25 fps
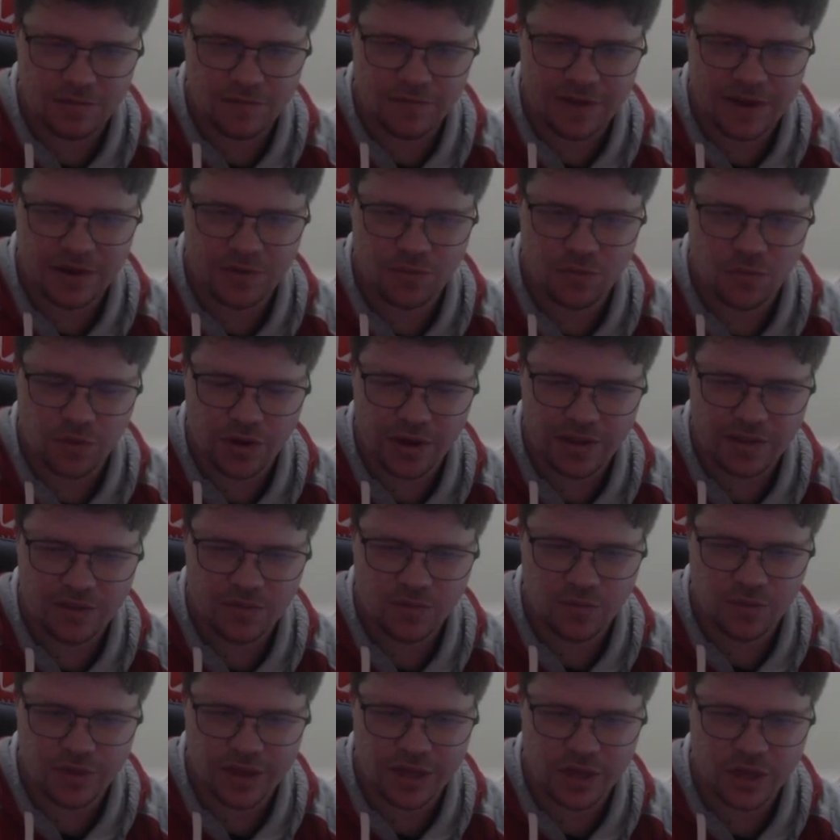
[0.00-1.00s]
Rooyen's
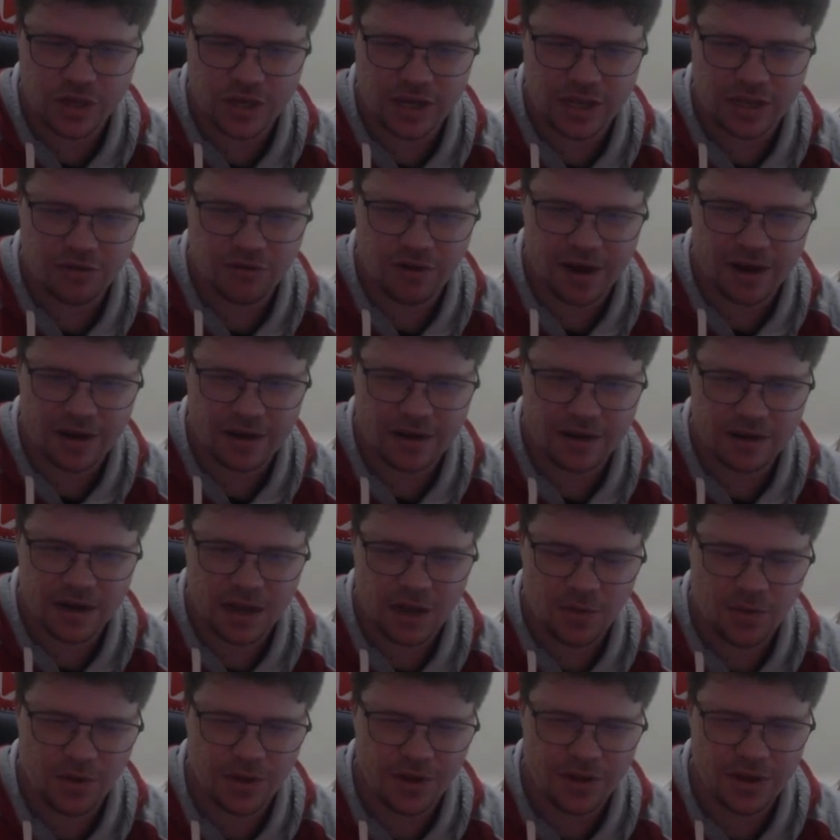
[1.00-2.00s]
was actually graded
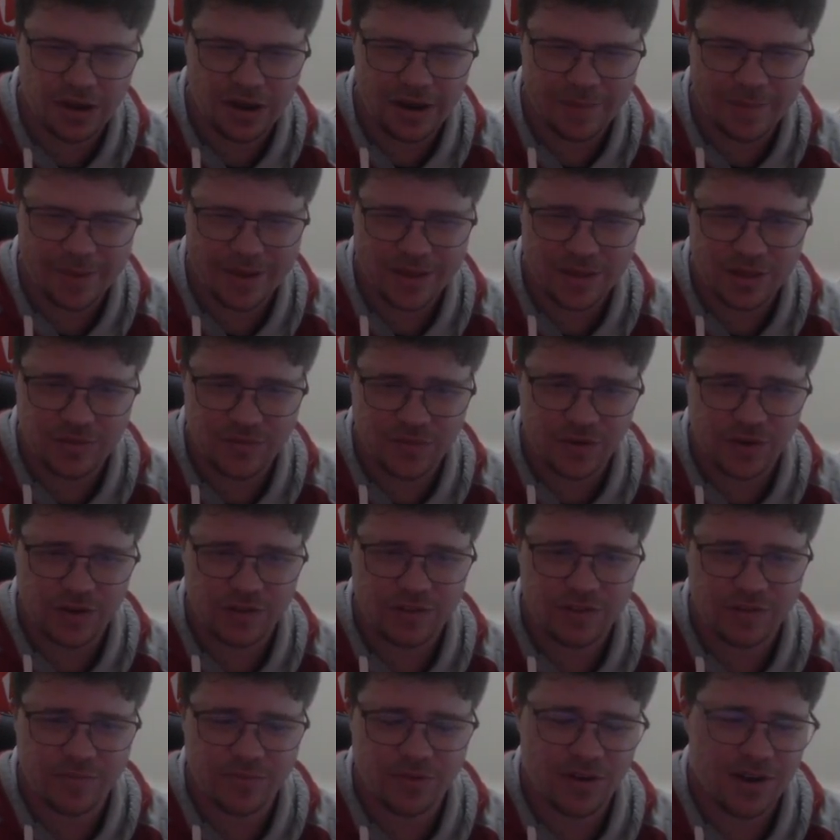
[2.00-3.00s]
lower. I'm actually very
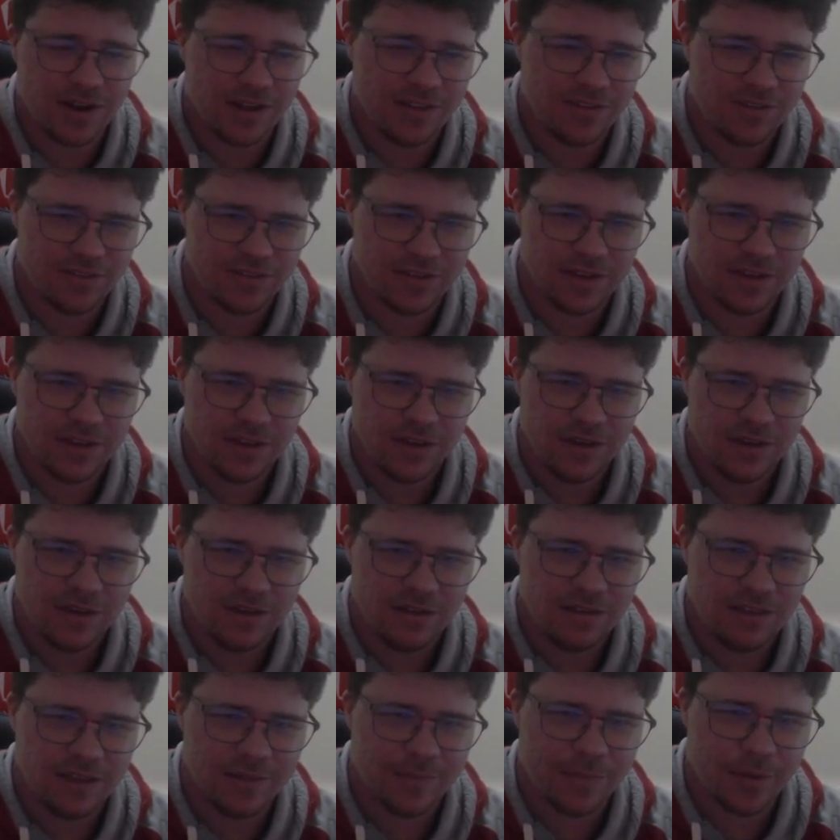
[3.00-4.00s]
surprised that
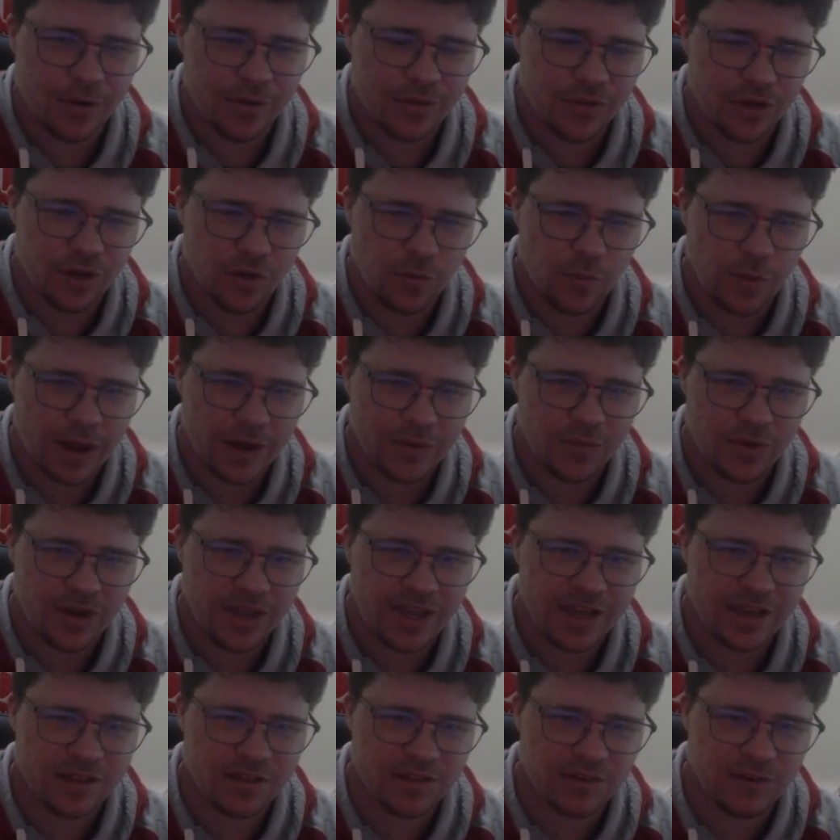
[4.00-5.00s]
they're both not 1
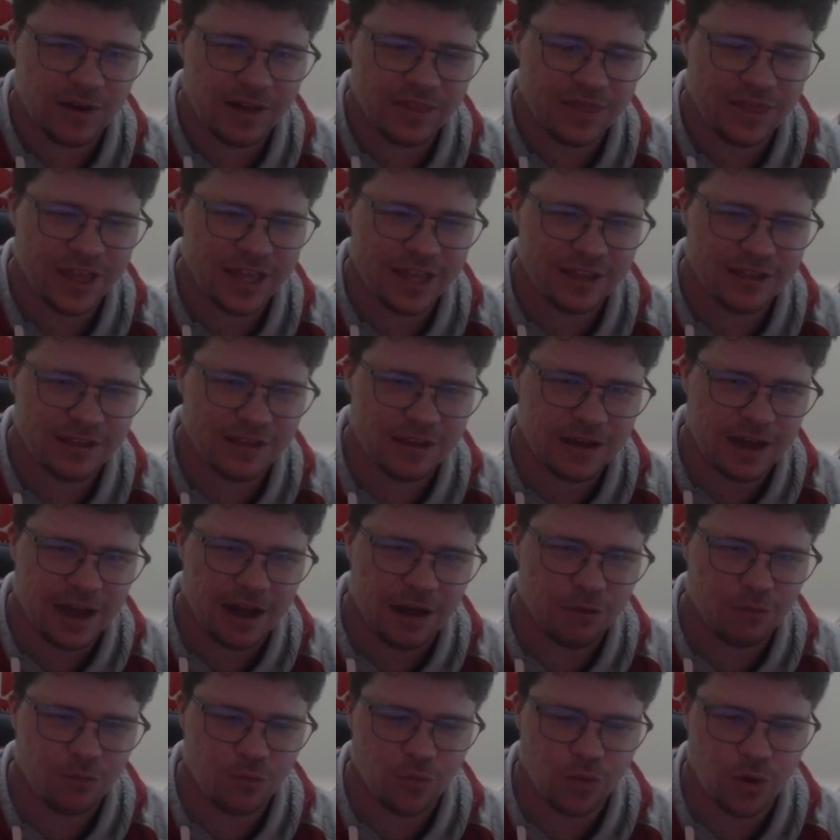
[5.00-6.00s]
week. So I think
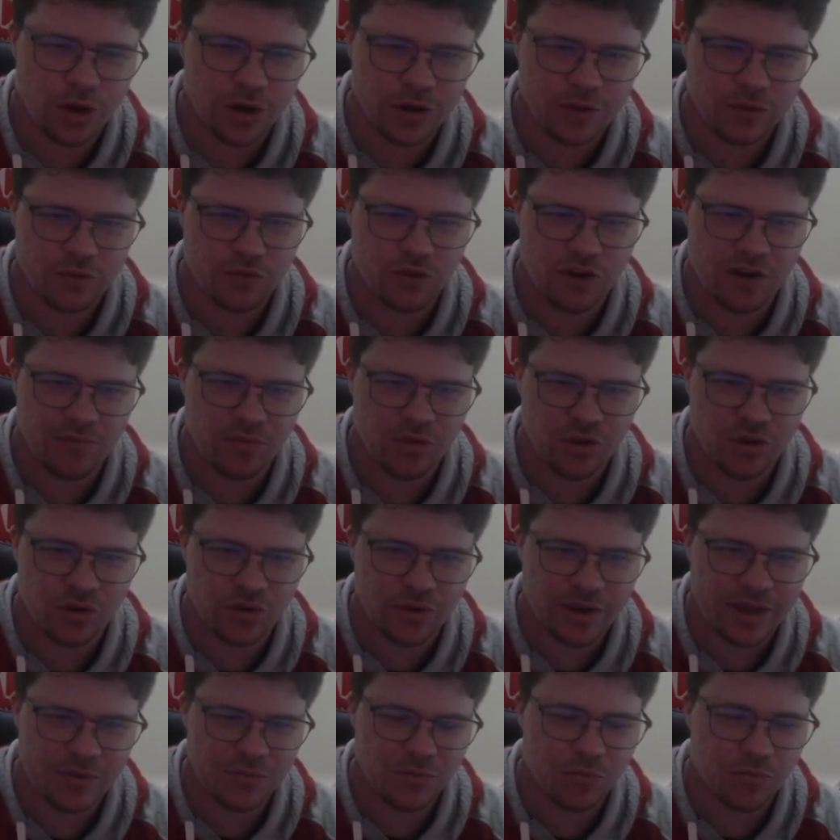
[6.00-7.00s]
Carlton will go to the tribunal
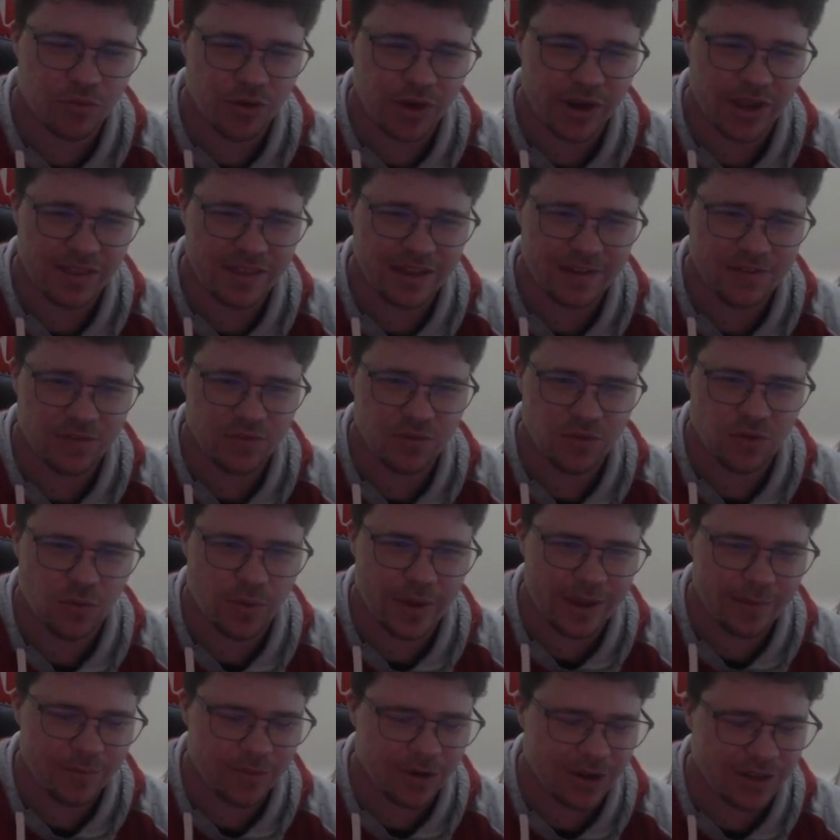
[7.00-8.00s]
and will bring it down to a
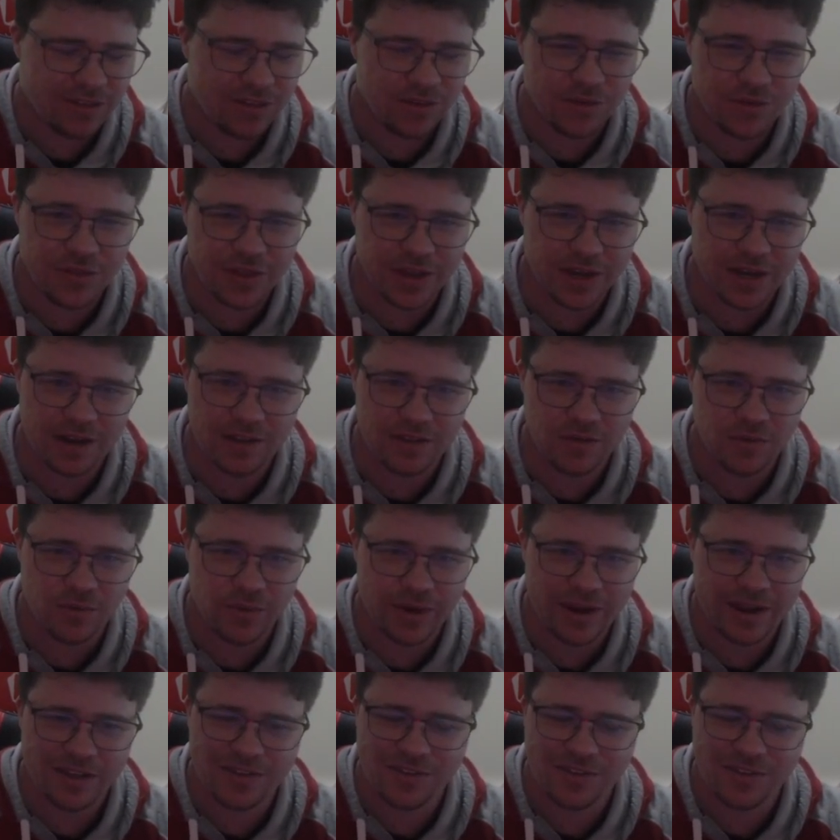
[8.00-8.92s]
week. But I still think it is a week.